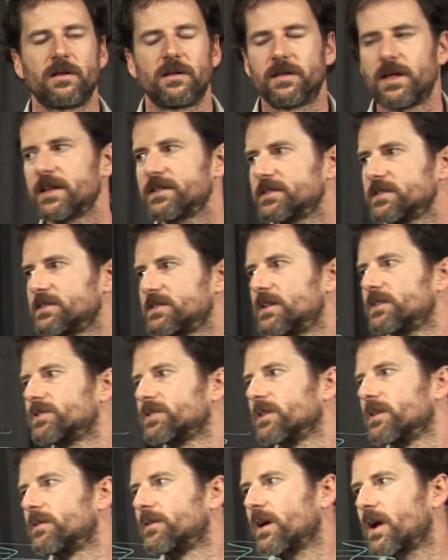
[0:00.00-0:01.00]
That's
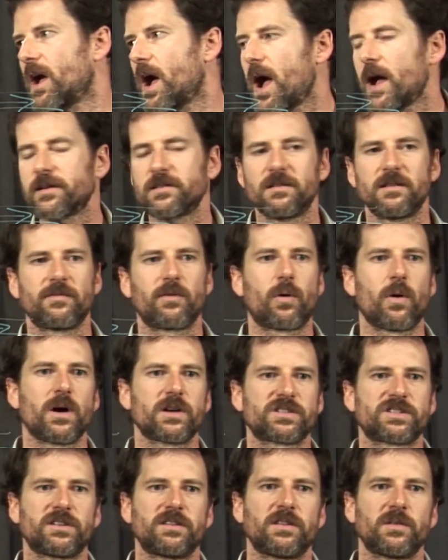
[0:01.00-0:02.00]
essentially the cognitive
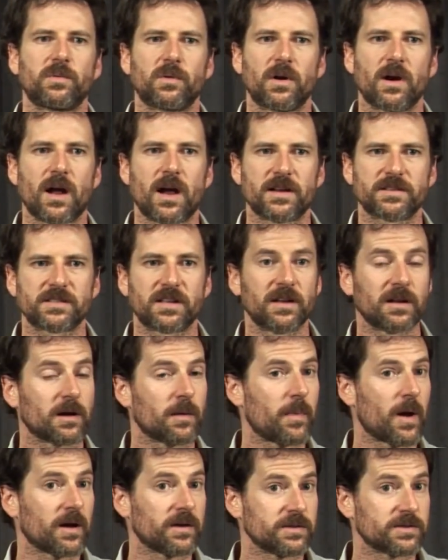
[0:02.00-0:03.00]
question that we're asking
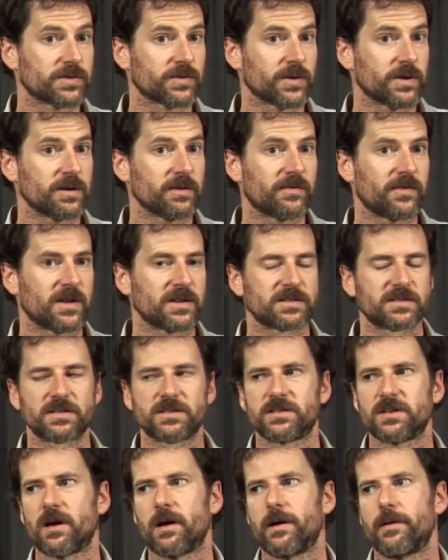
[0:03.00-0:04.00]
about user interface
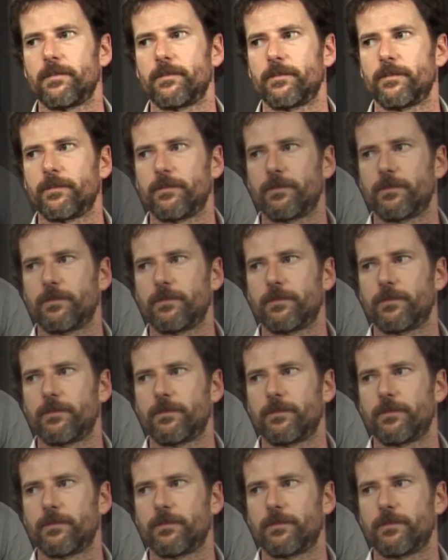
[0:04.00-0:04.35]
design.